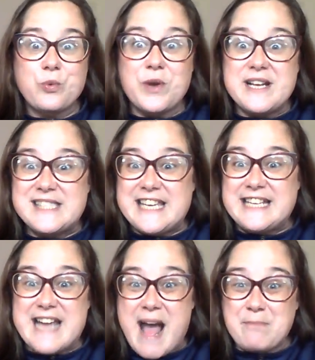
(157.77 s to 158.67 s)

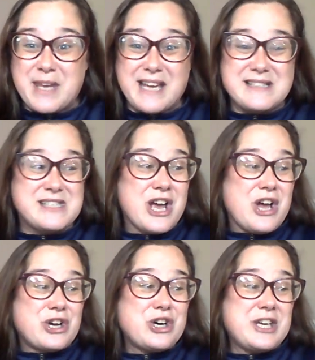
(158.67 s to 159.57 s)
Greasy napkins,
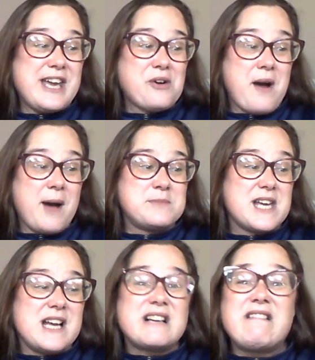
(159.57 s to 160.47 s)
cookie
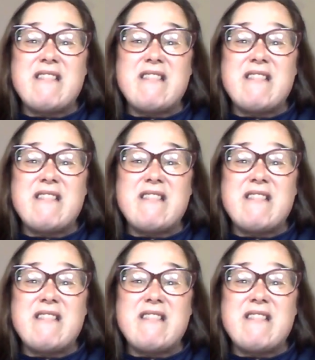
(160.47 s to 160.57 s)
crumbs,